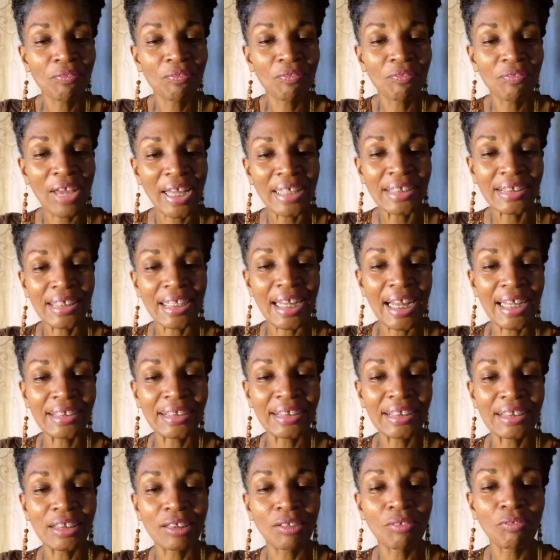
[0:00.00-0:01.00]
fatty
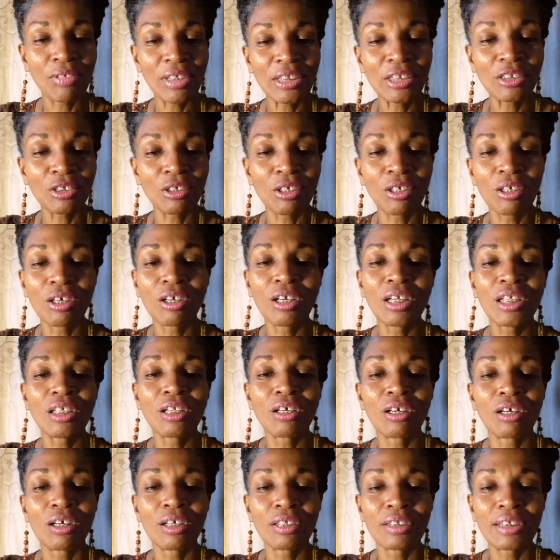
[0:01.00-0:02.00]
acids, fish oil,
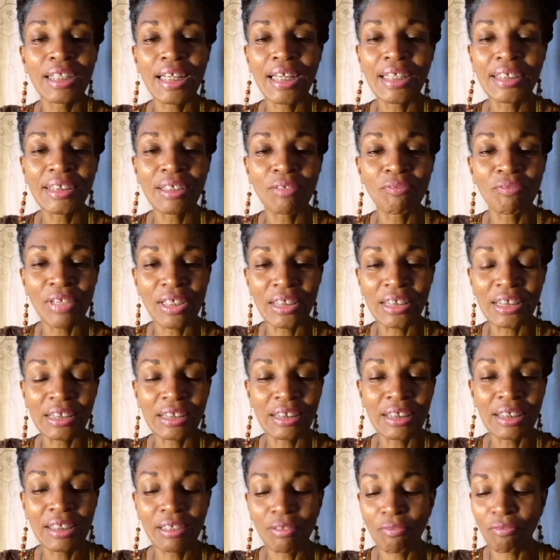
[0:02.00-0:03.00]
or there's
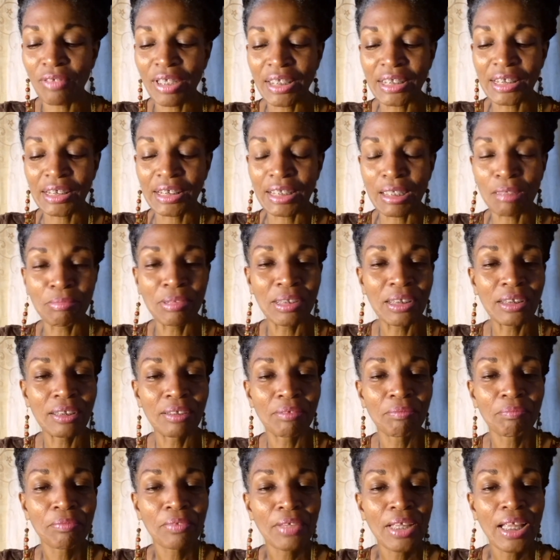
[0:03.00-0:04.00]
the vegetable